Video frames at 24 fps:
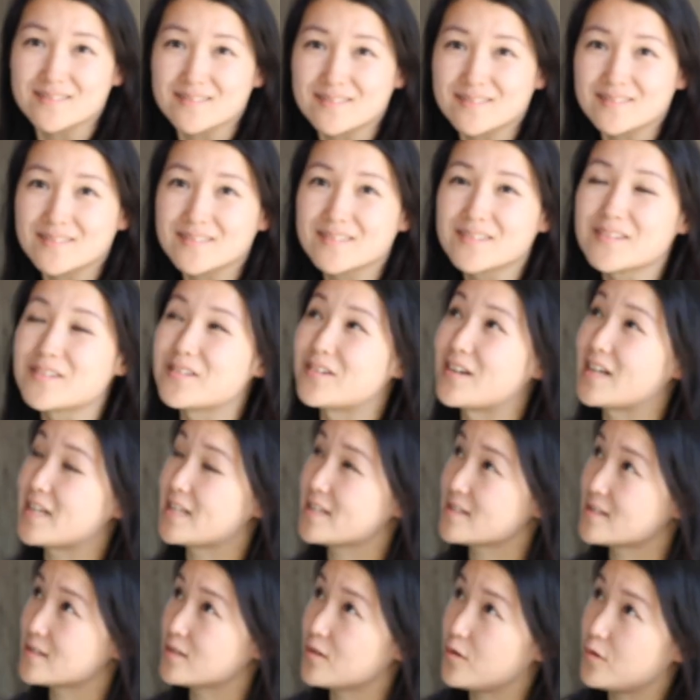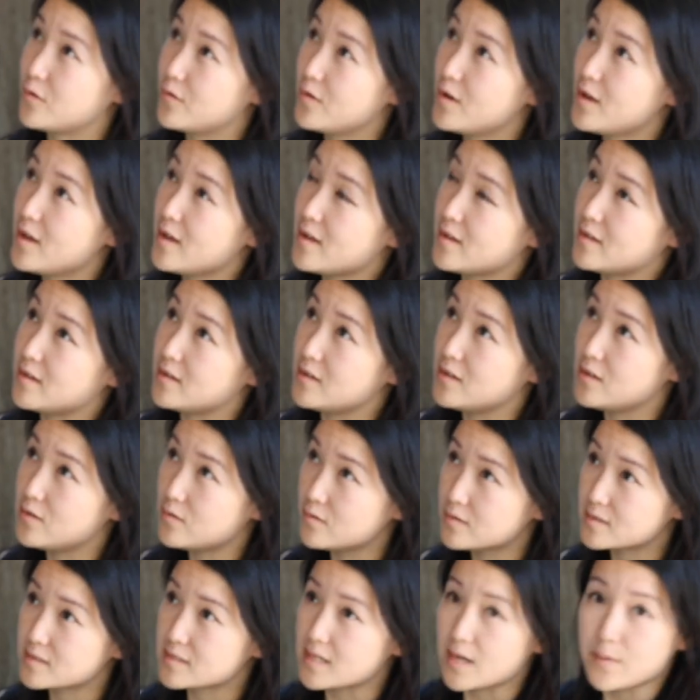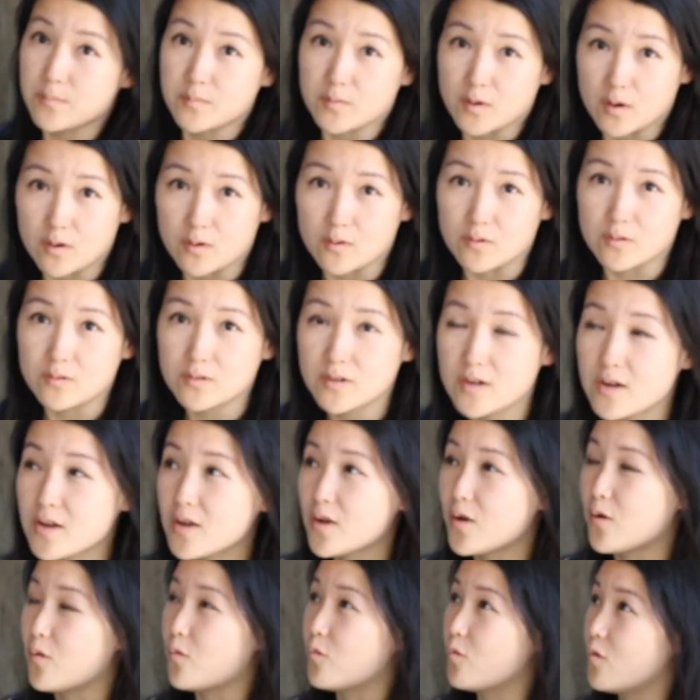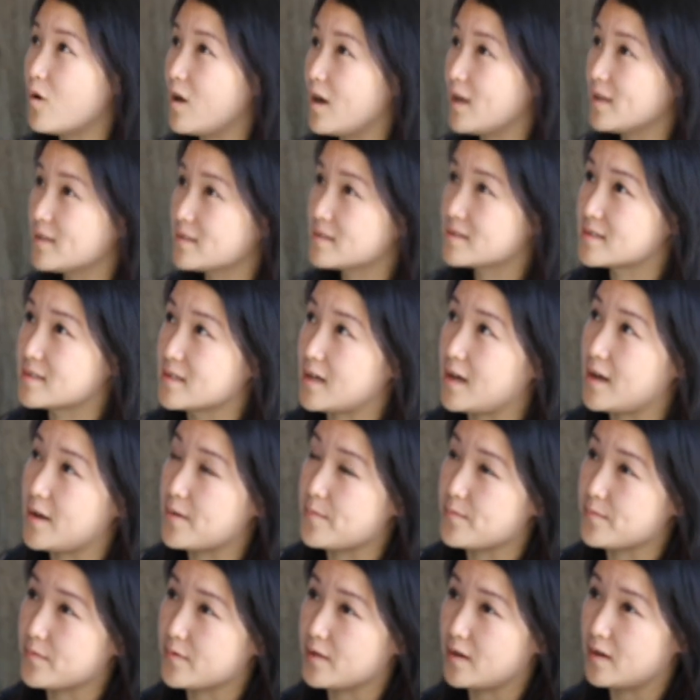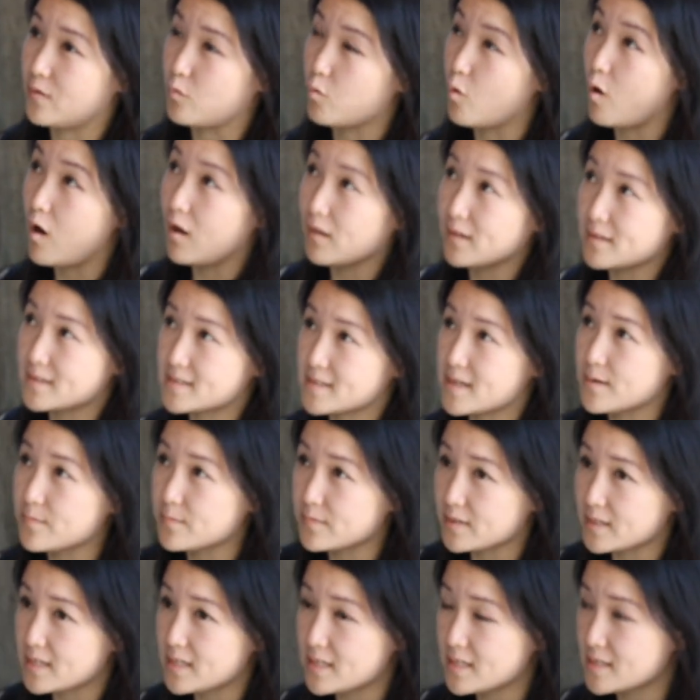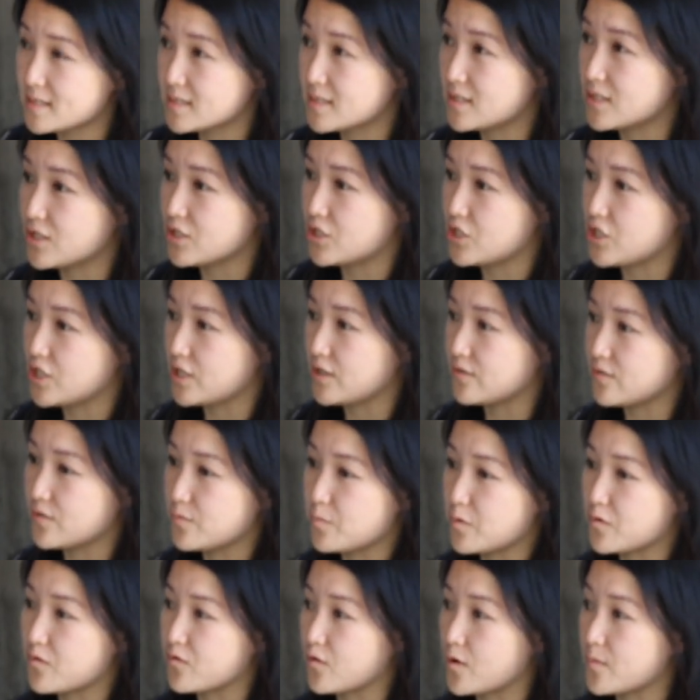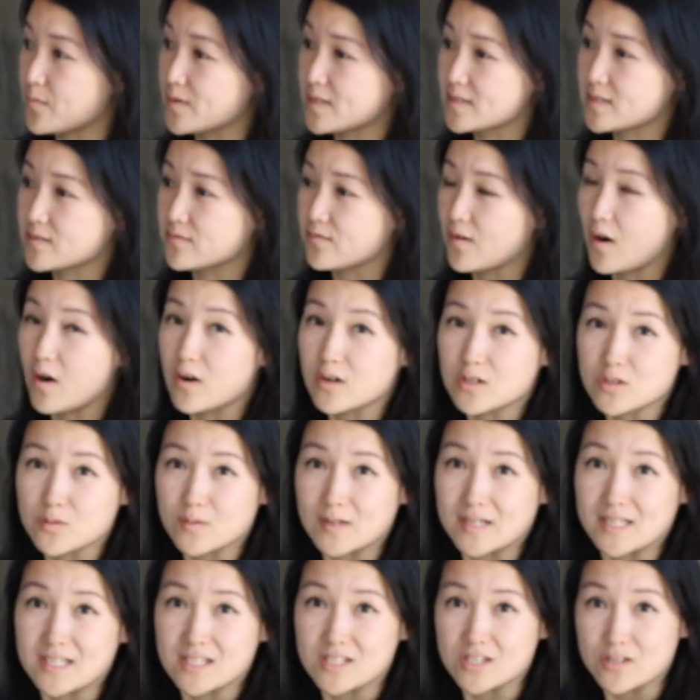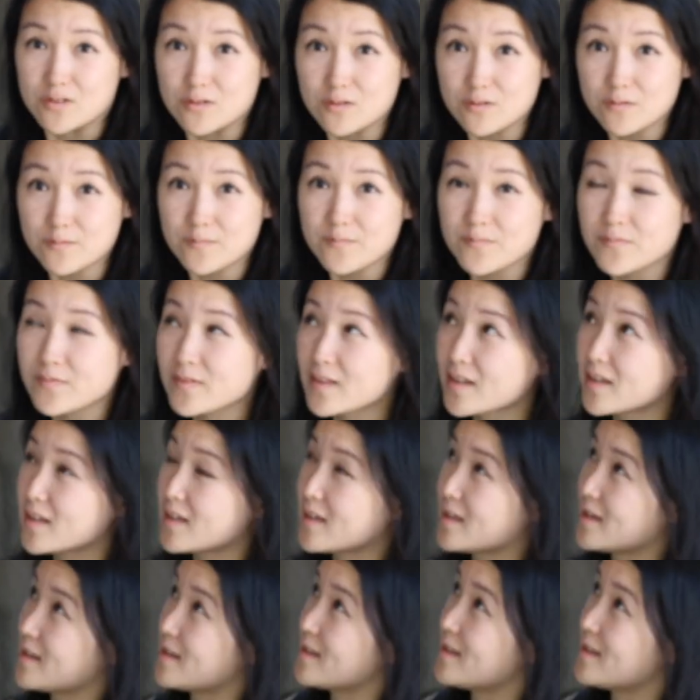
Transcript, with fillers: Okay. Right. So the new step code yeah. wants um, wall assemblies to achieve a performance of R22. Mm -hmm.